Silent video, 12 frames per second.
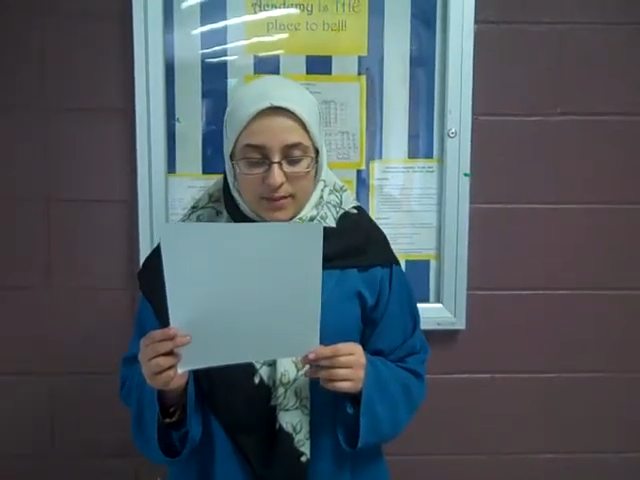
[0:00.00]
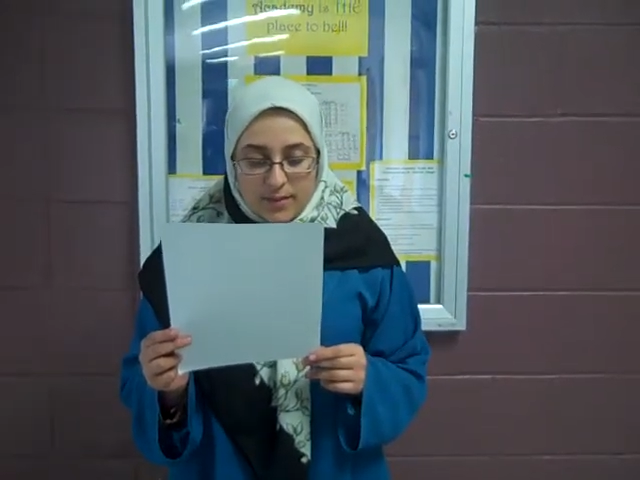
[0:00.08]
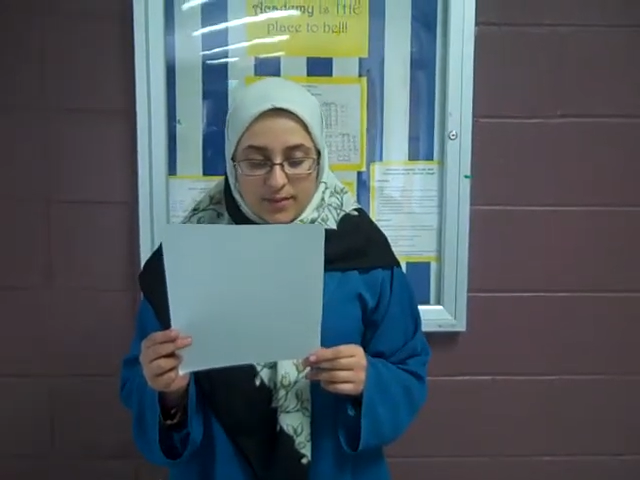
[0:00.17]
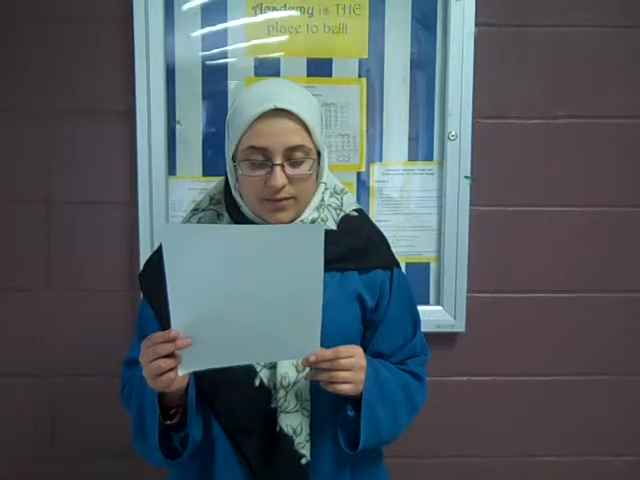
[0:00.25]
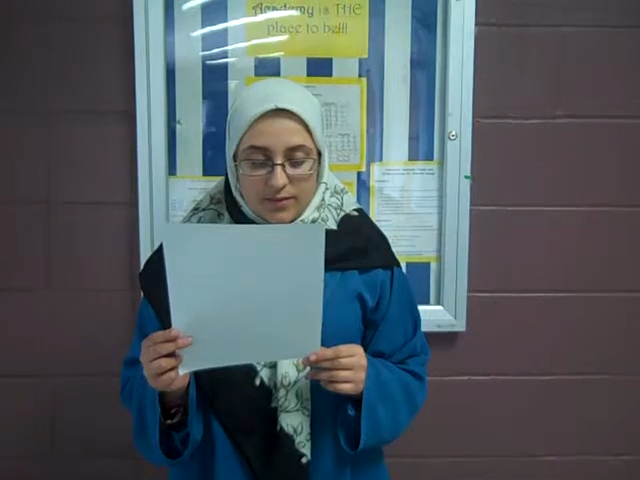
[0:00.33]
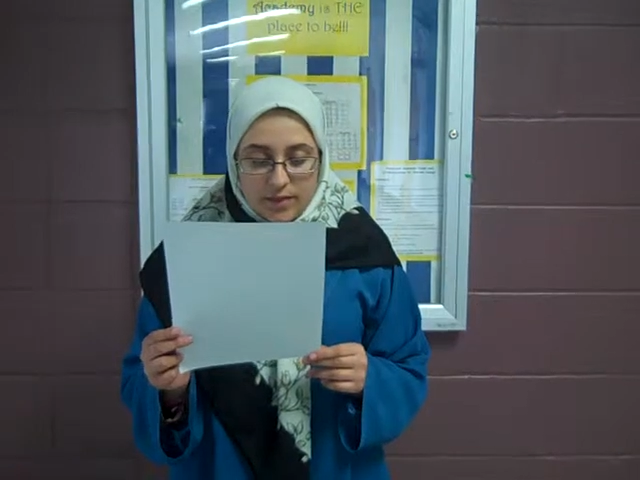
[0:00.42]

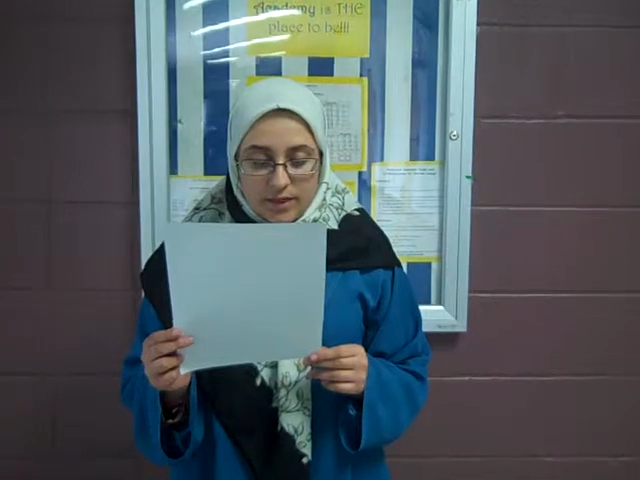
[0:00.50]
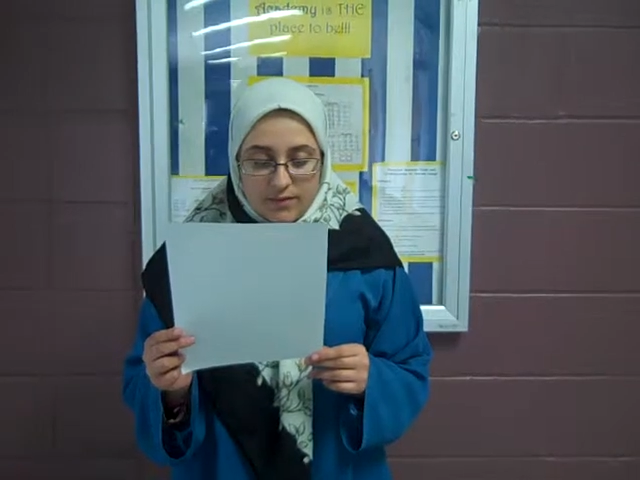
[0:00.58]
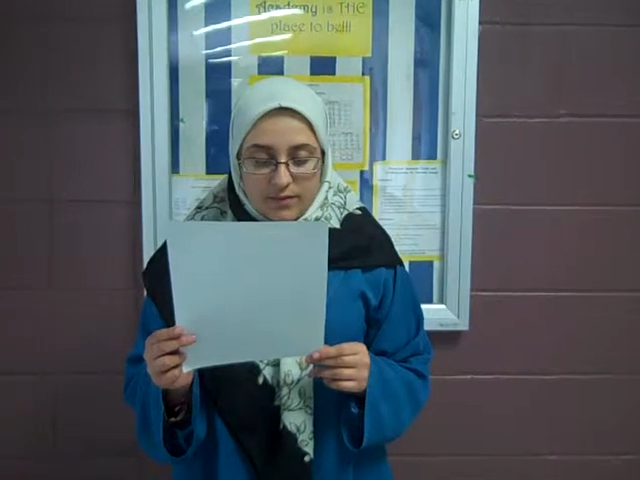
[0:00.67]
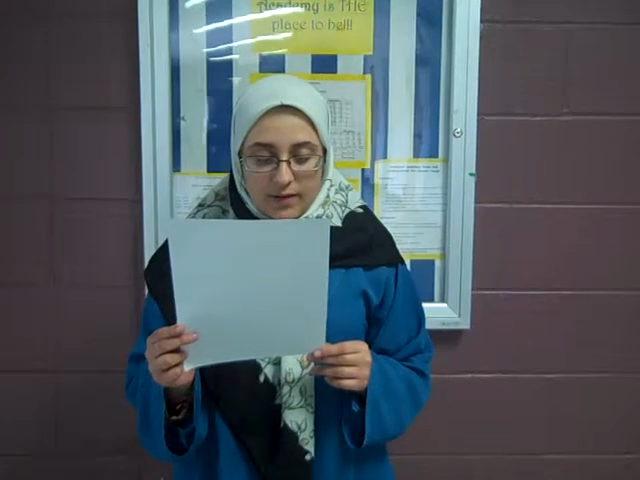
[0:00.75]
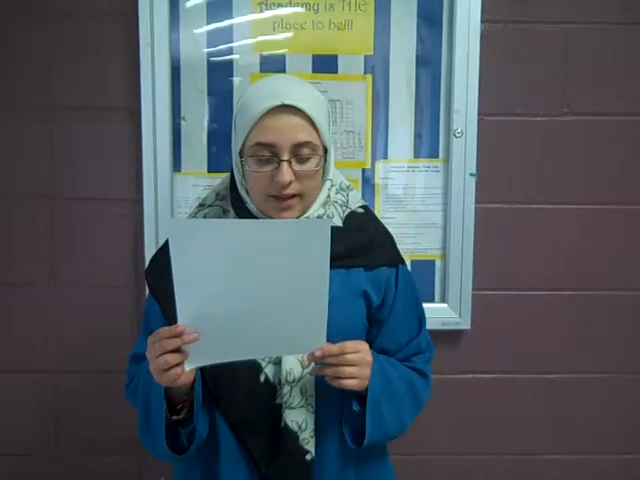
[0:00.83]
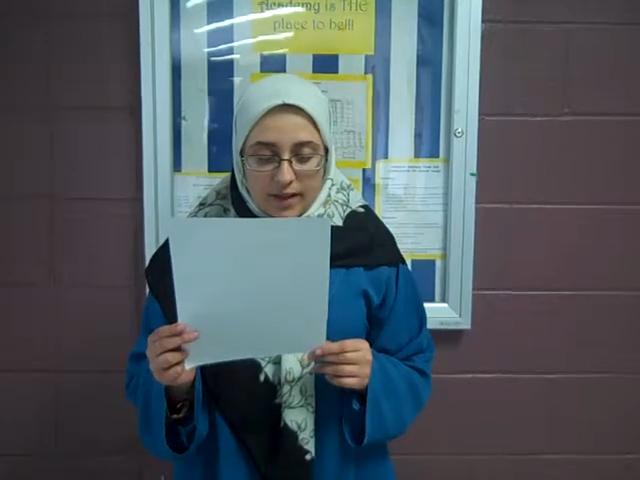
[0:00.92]
bits of
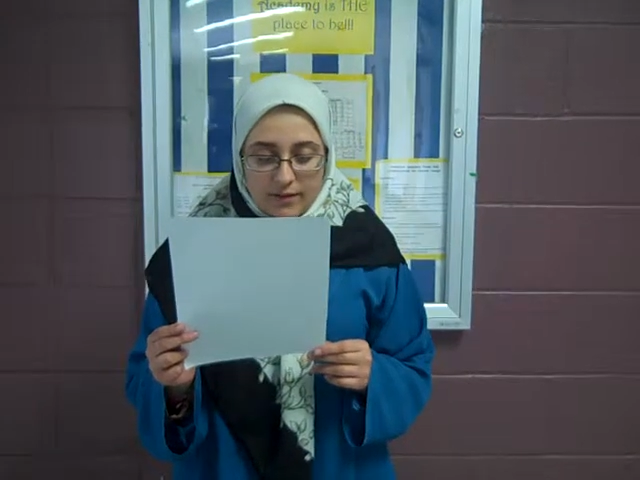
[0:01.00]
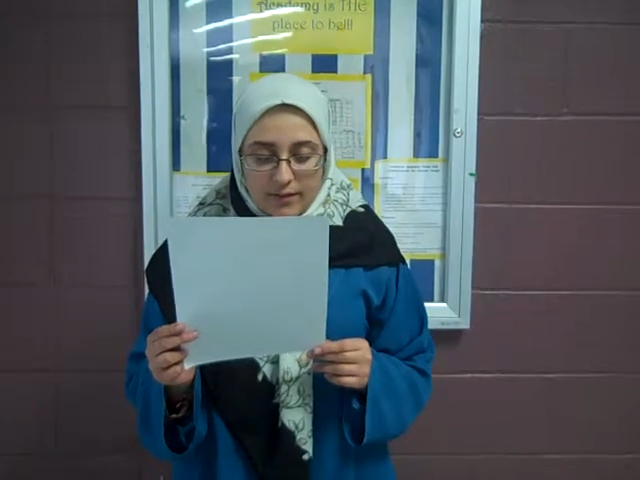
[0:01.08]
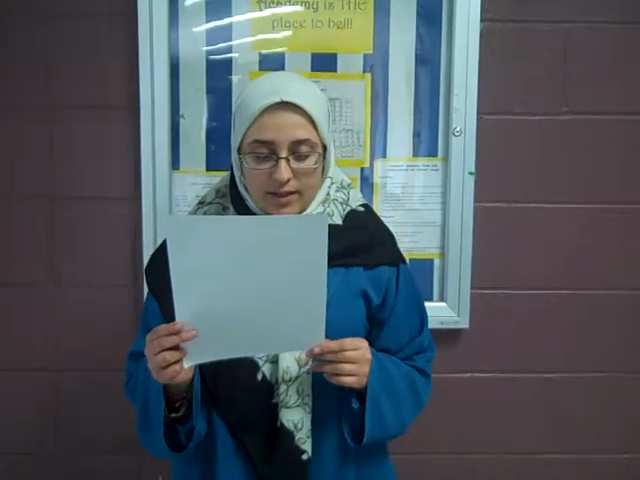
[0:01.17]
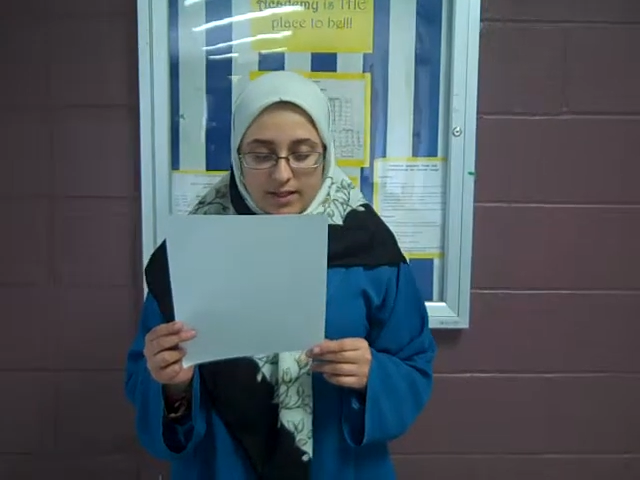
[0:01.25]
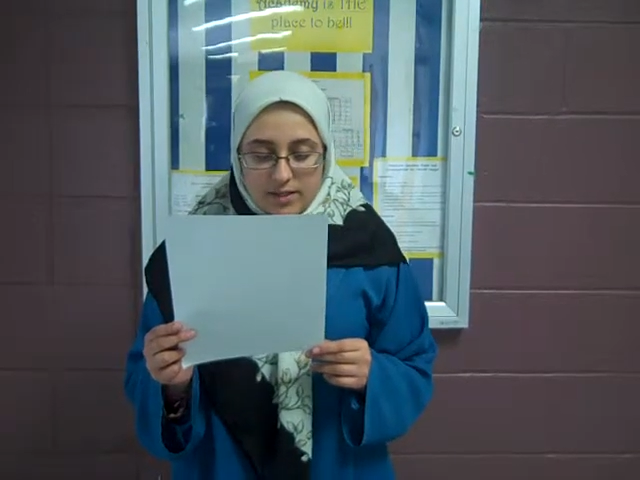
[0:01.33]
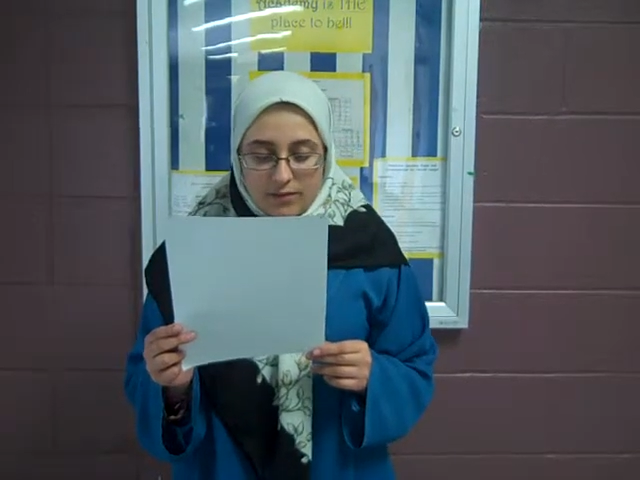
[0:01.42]
leaf like
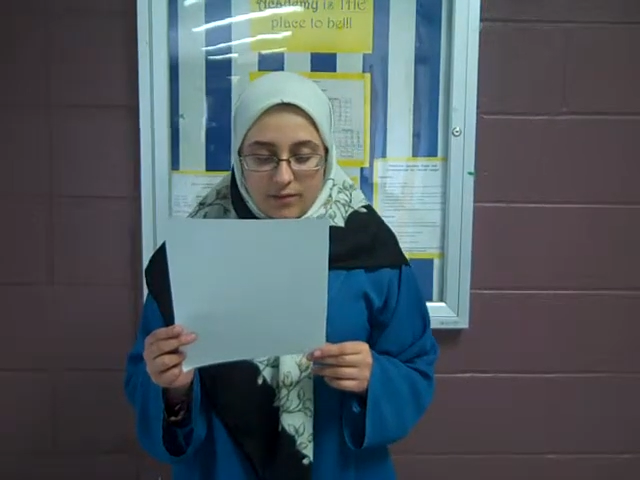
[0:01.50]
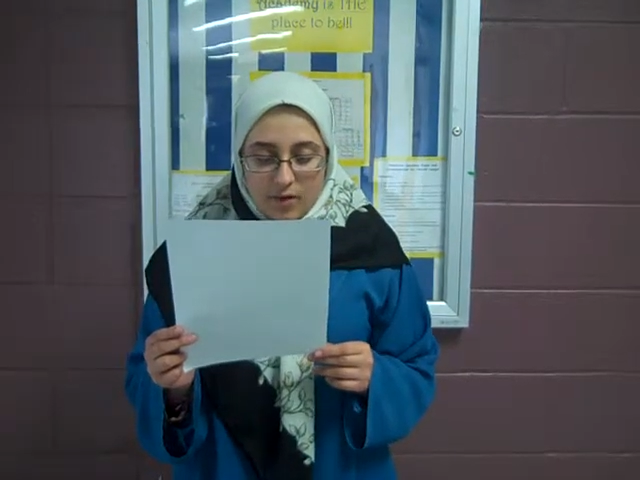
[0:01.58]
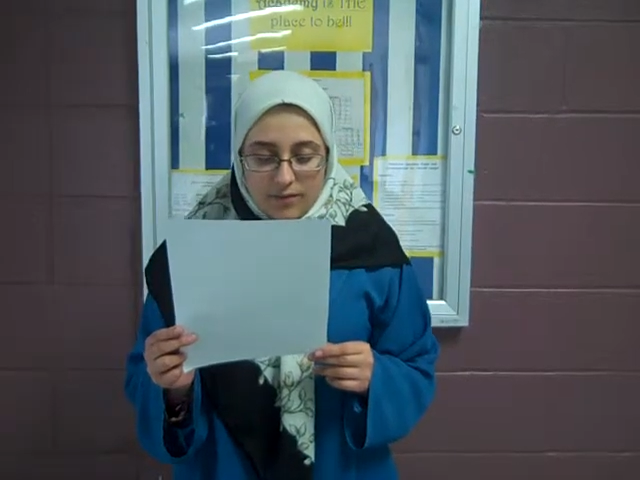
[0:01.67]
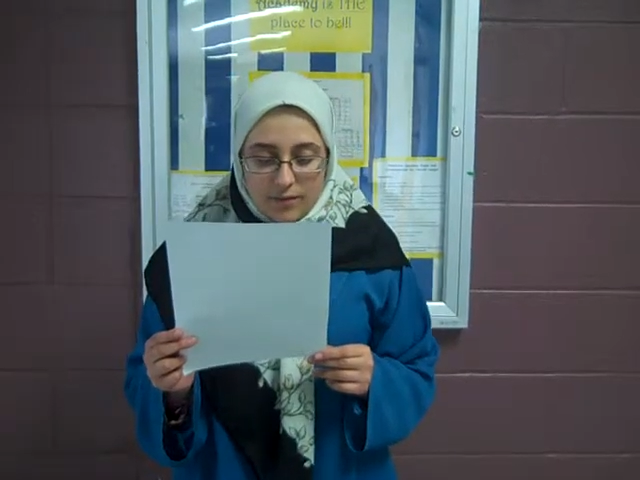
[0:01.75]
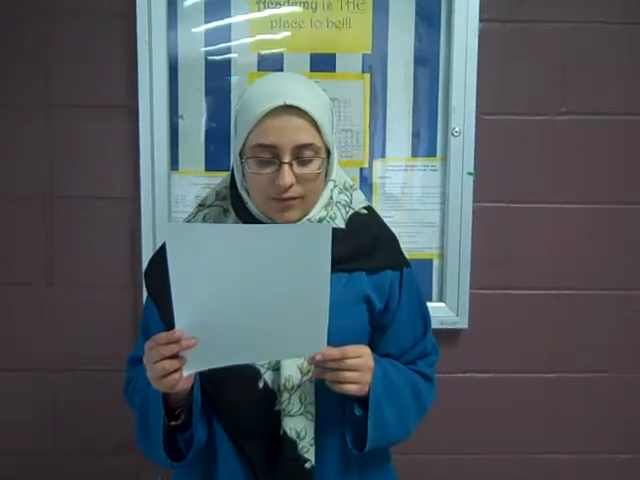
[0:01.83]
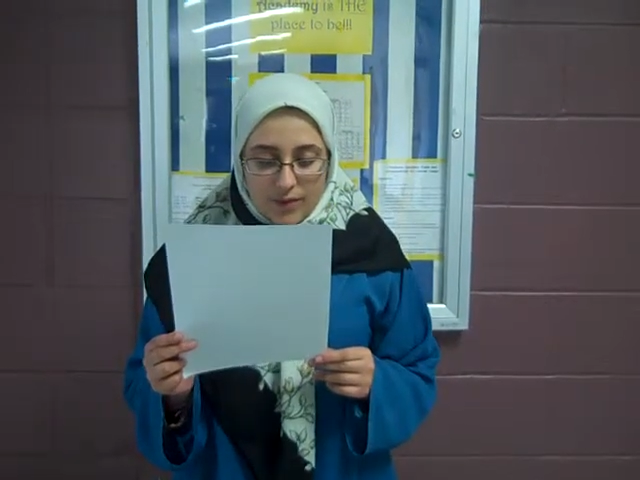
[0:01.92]
flakes of
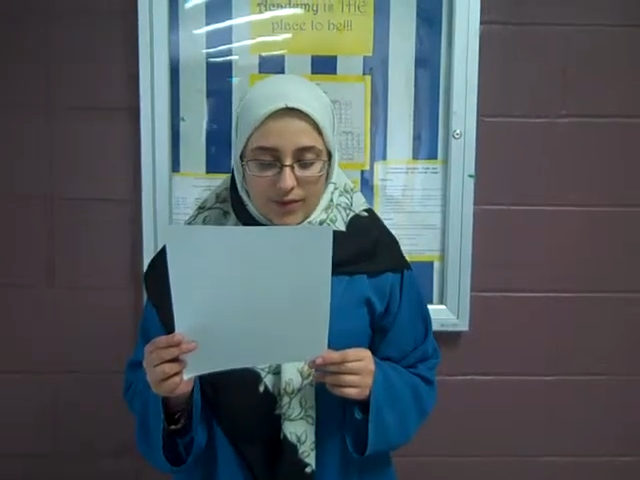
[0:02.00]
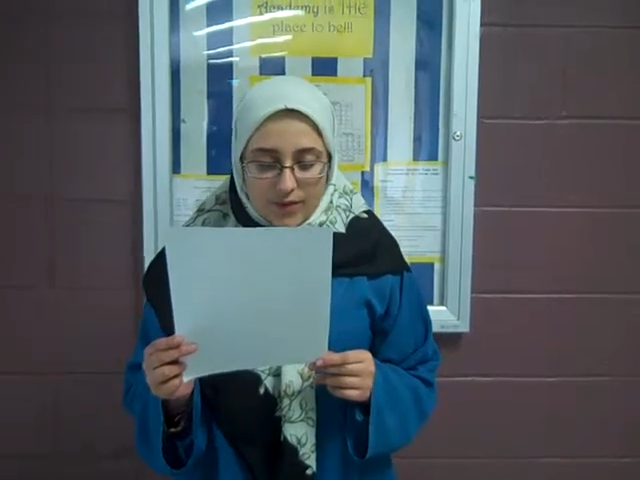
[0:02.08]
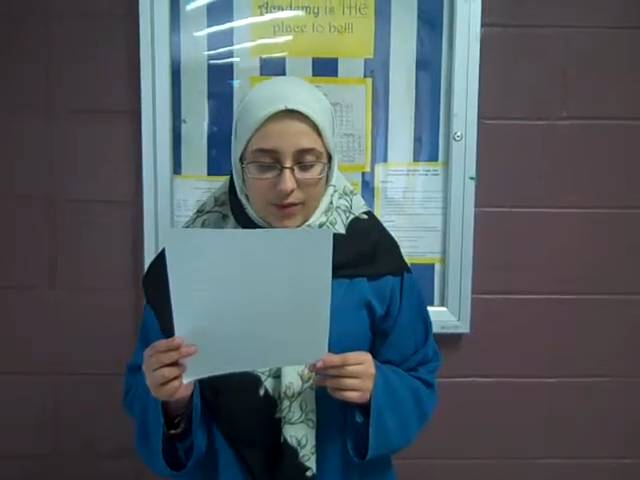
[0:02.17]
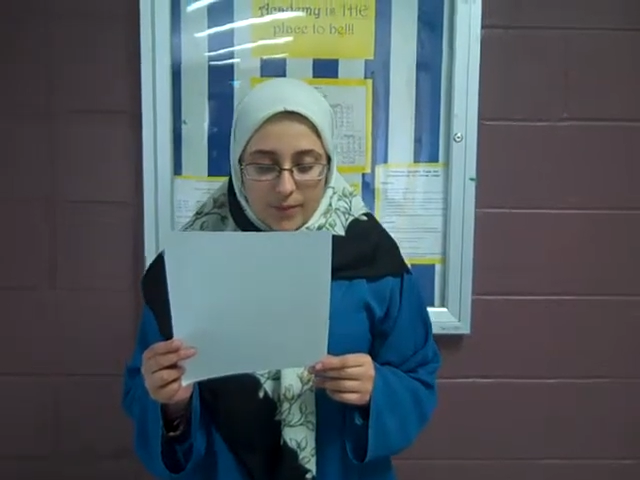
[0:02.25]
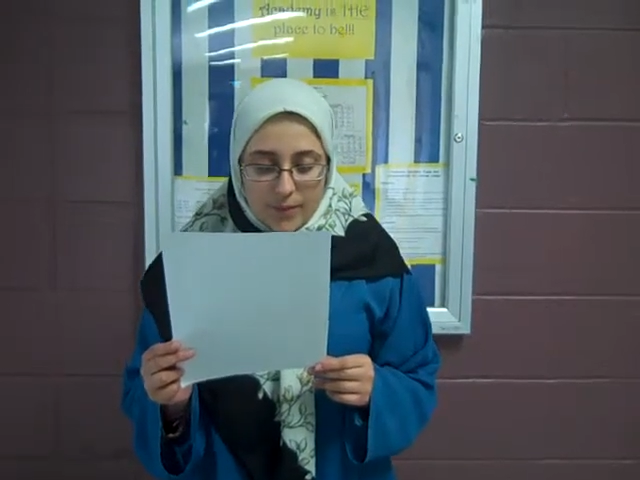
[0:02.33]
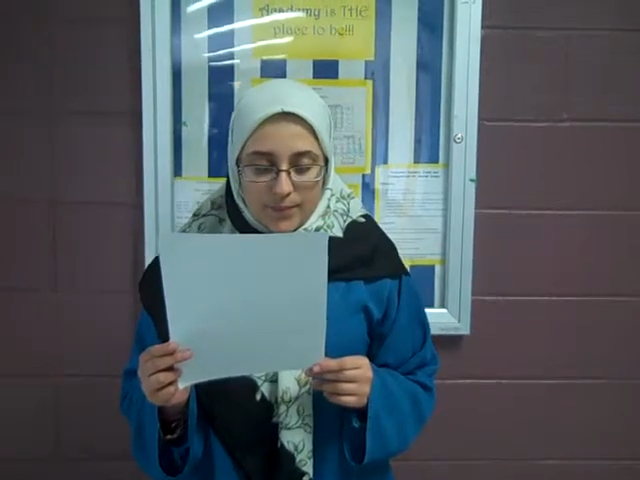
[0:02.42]
off
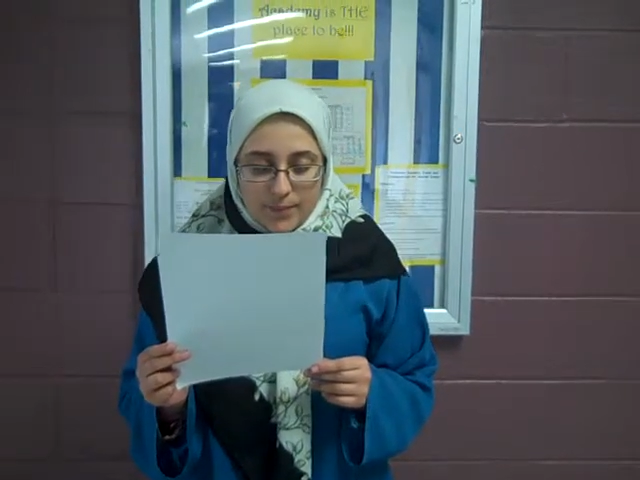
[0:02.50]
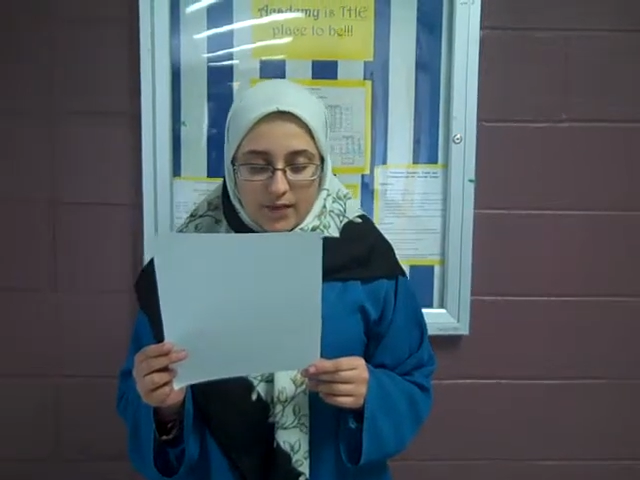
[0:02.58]
fresco.